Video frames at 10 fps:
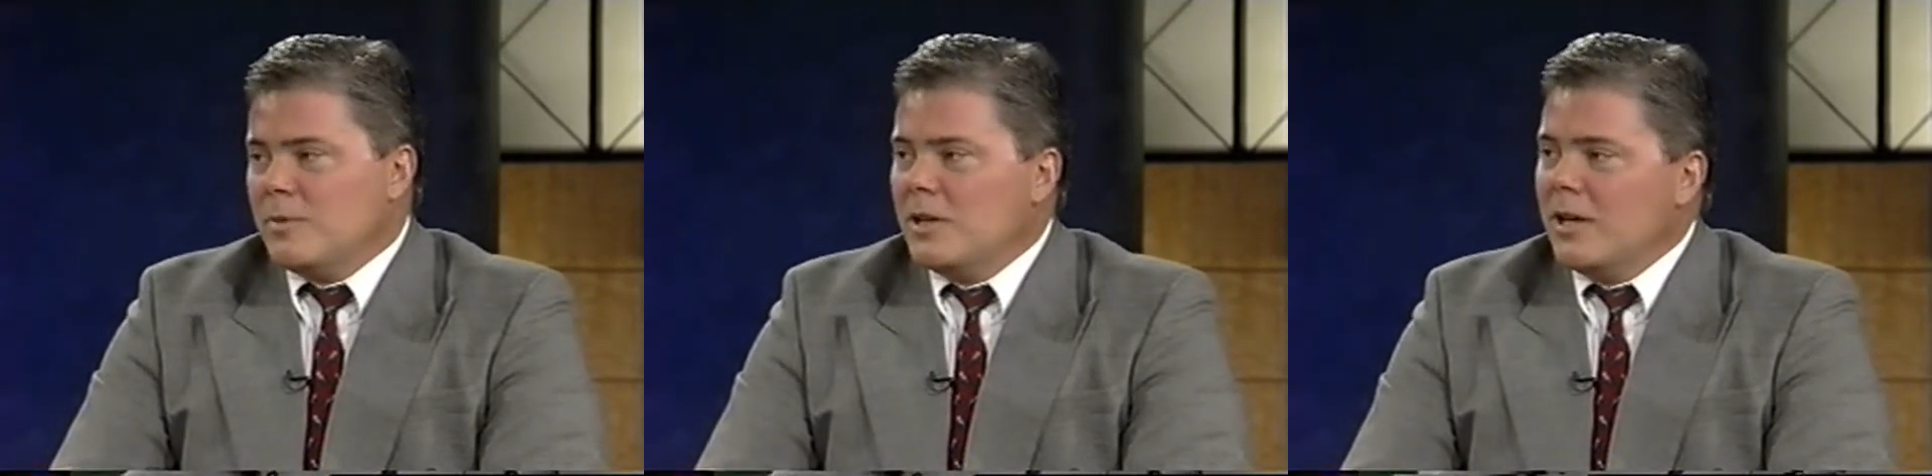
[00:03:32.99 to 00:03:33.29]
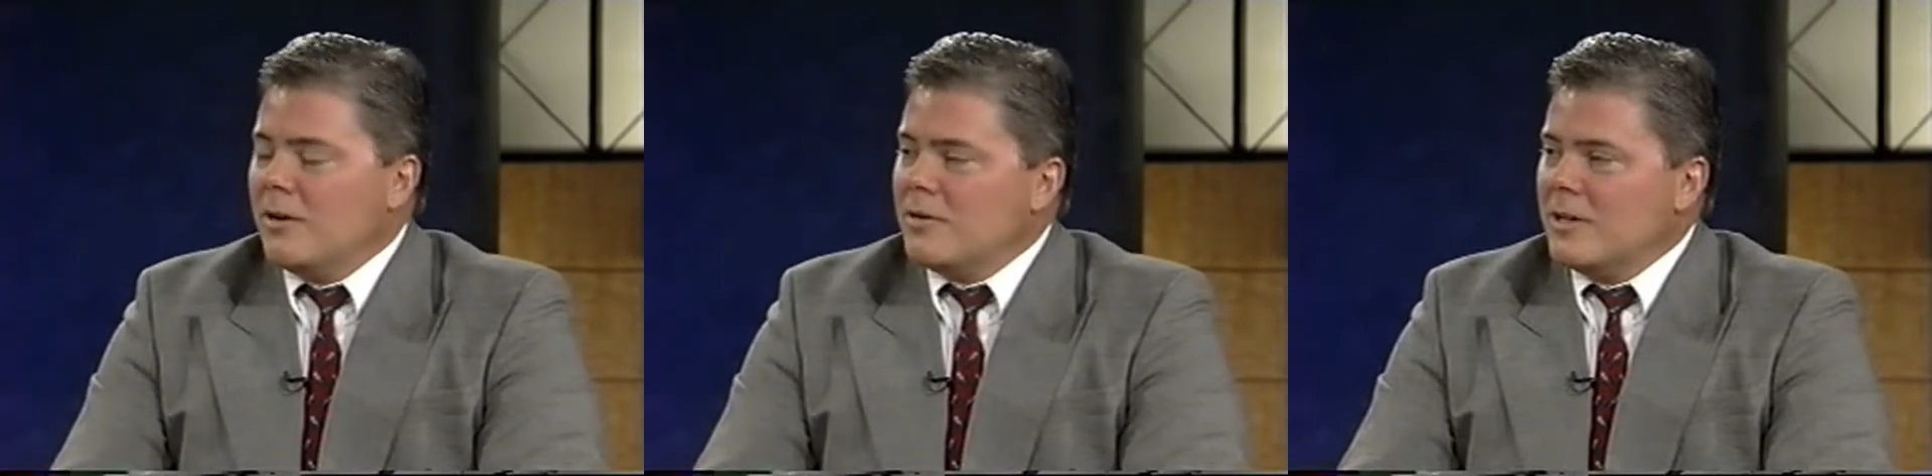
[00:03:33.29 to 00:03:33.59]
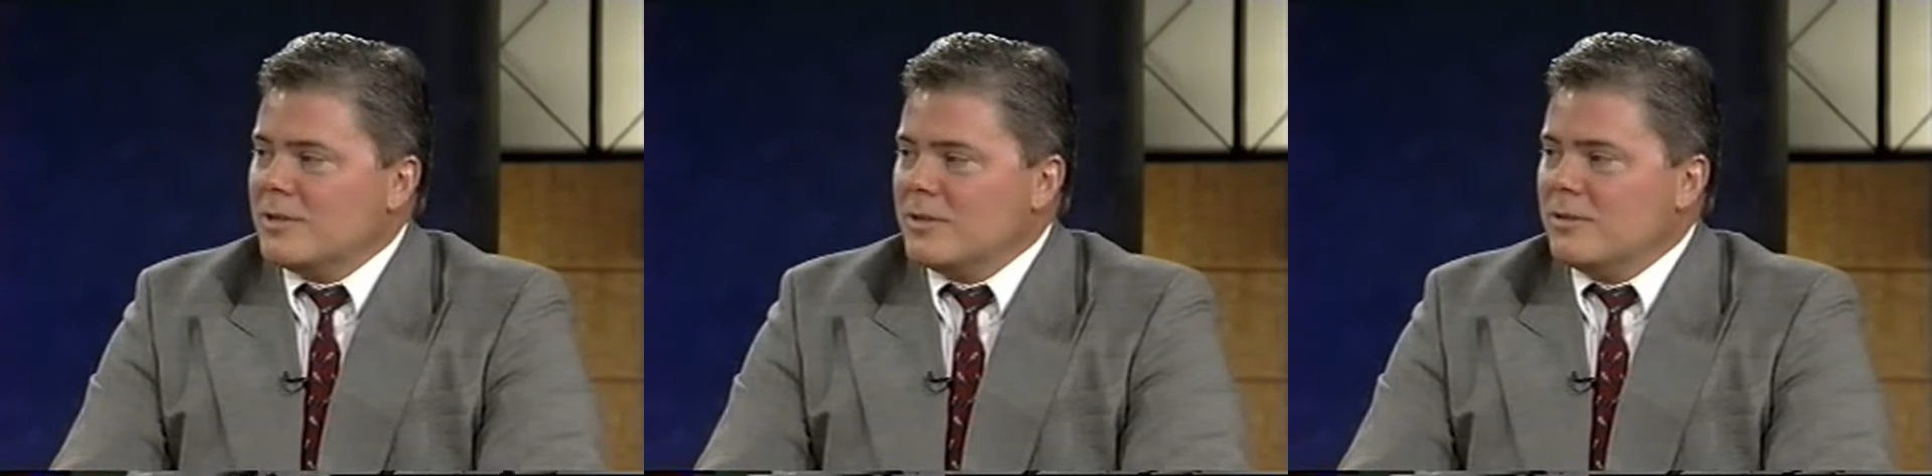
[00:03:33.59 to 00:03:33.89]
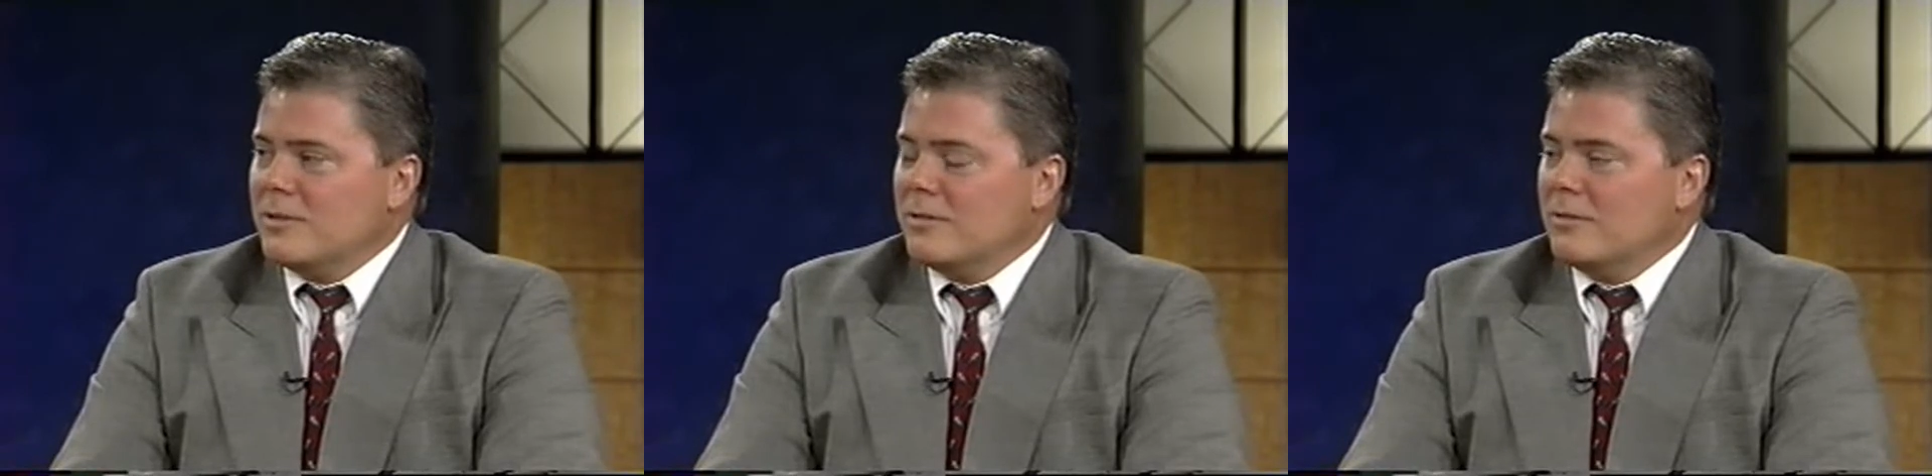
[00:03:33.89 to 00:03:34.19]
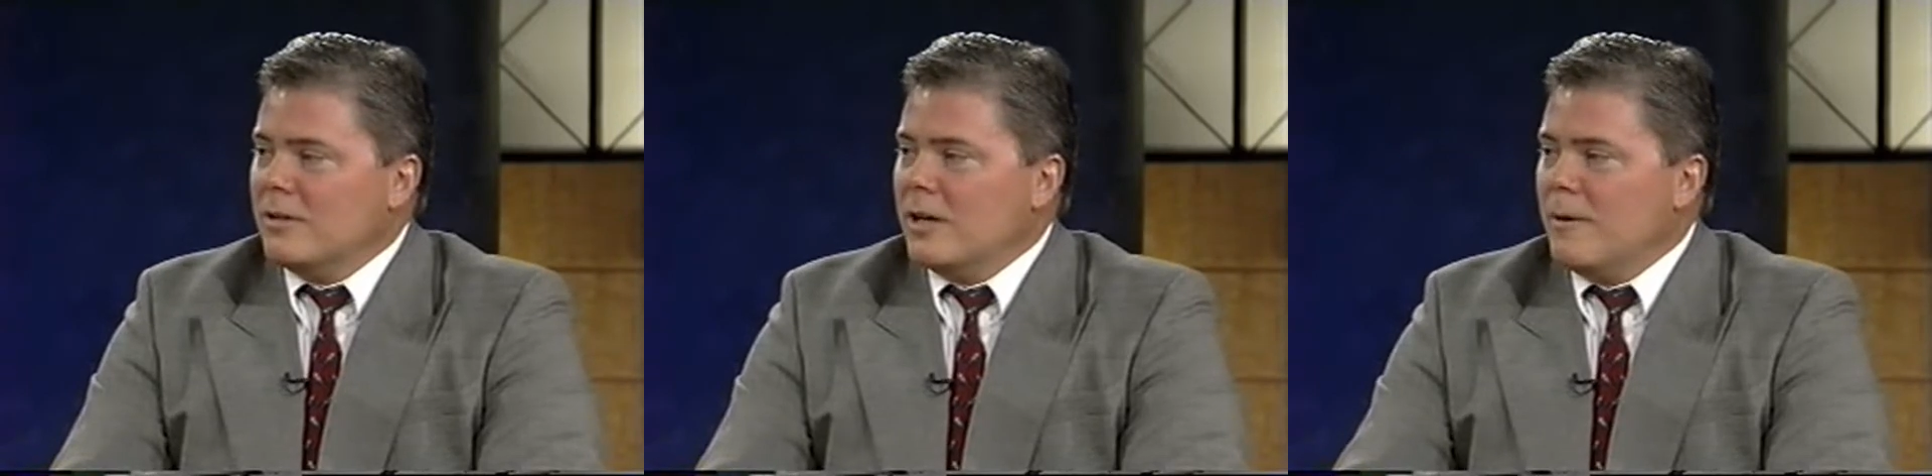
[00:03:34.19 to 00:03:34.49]
The mediator doesn't
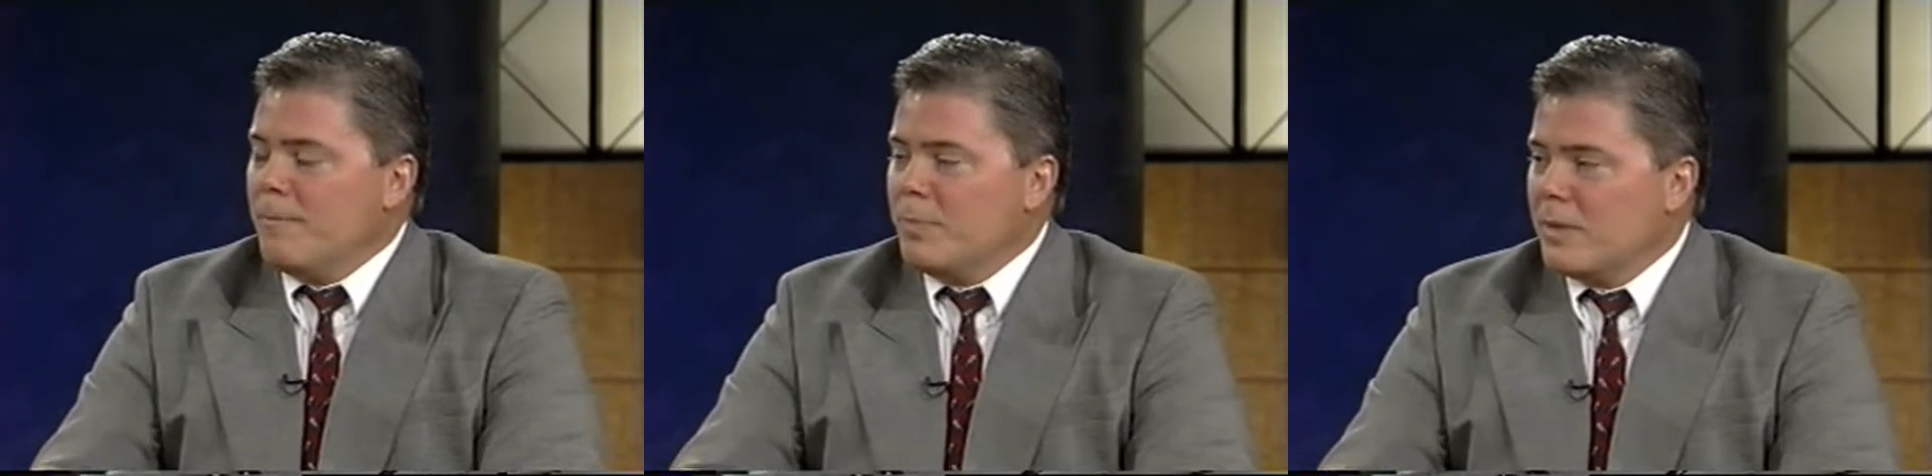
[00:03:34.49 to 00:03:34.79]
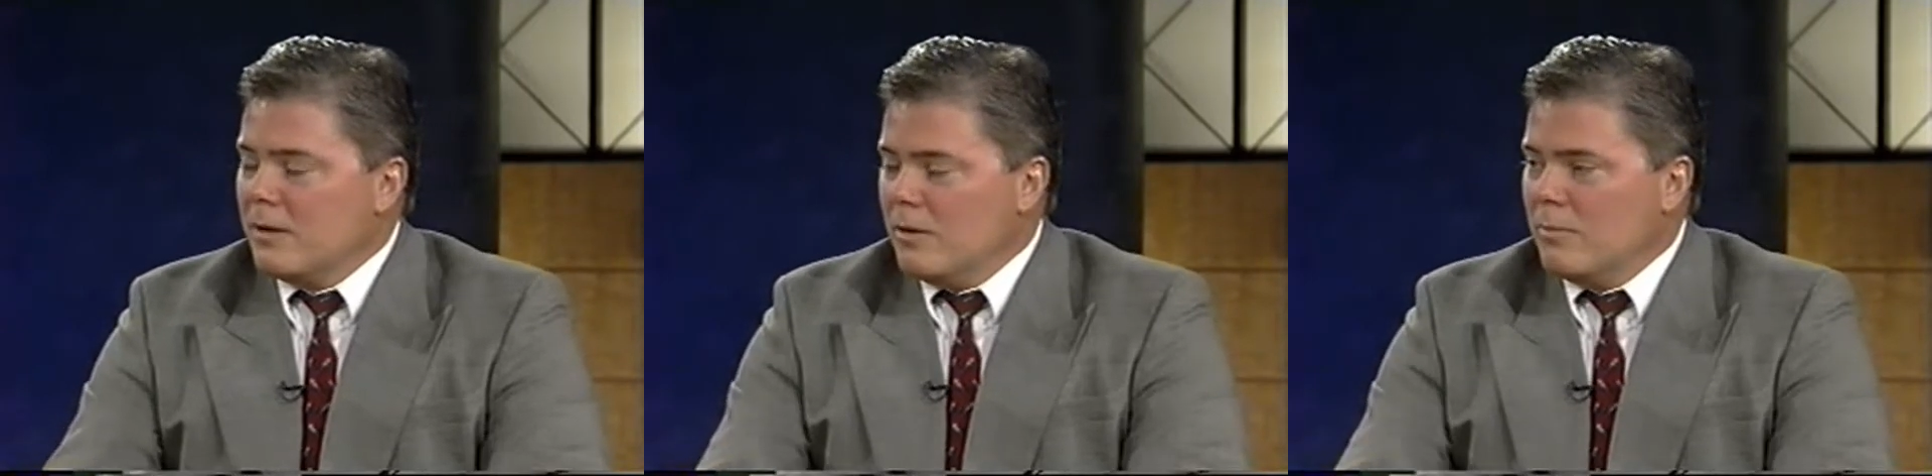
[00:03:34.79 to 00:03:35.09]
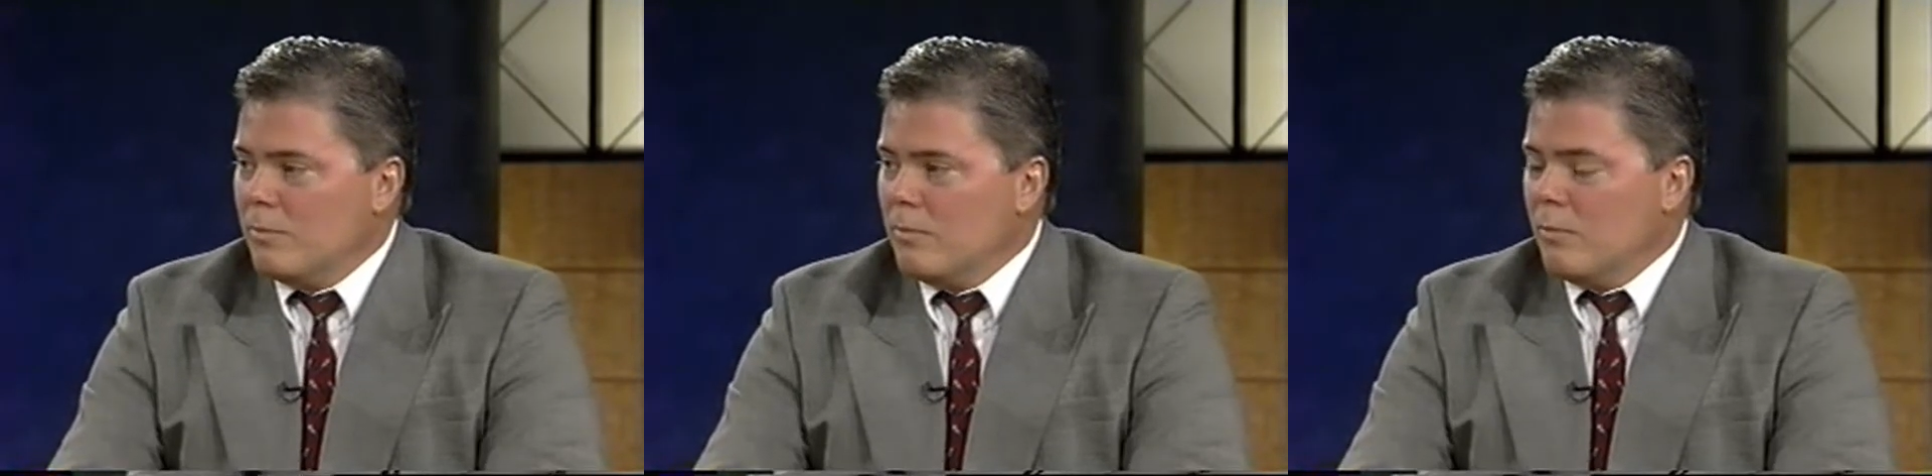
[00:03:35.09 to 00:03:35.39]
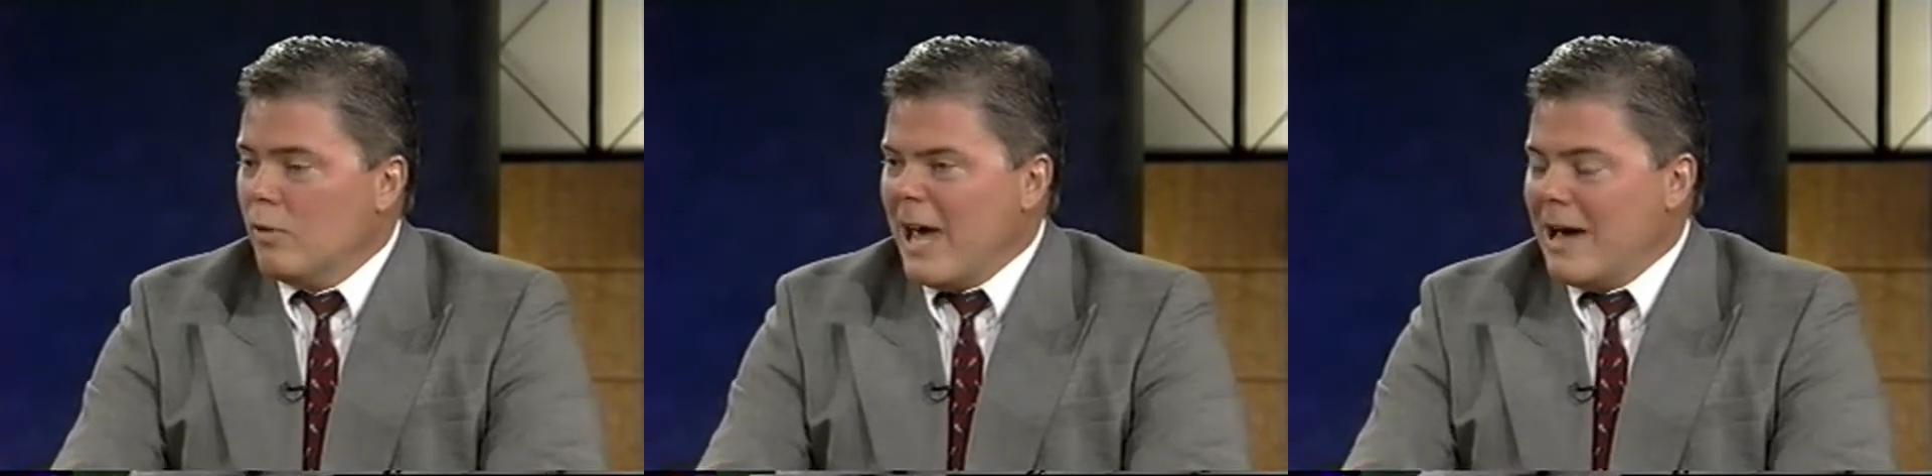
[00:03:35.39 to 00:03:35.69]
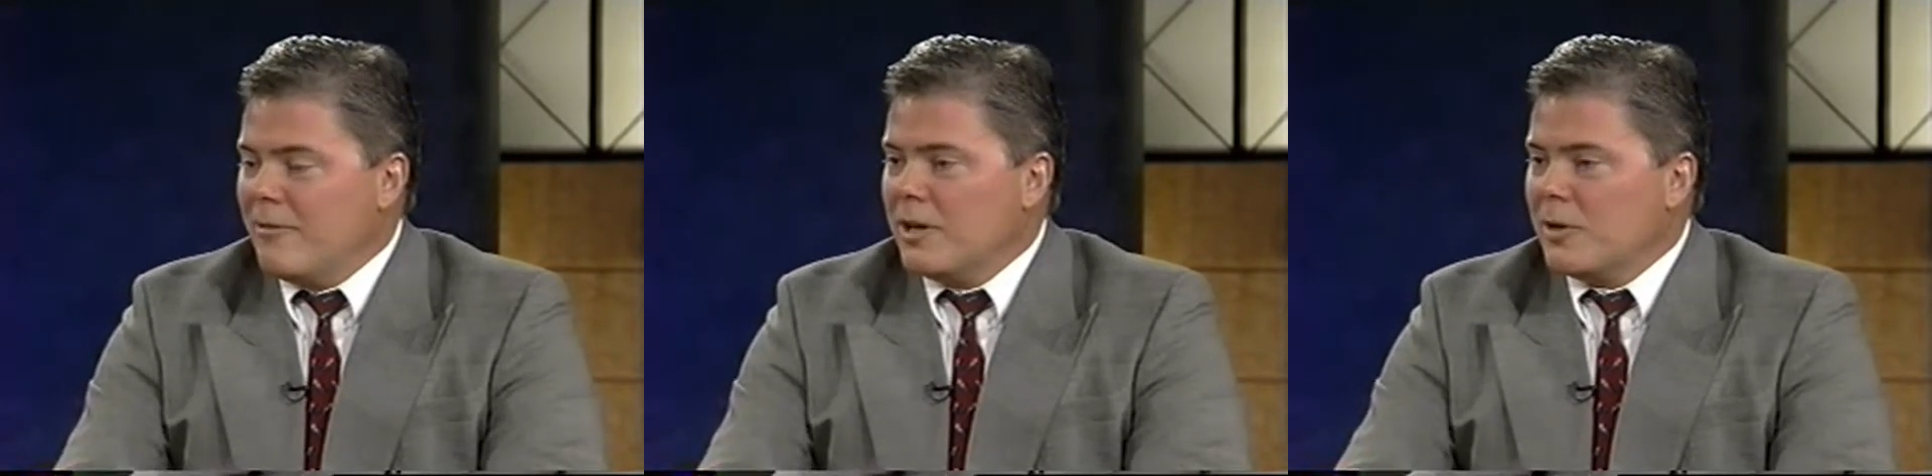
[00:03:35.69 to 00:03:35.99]
have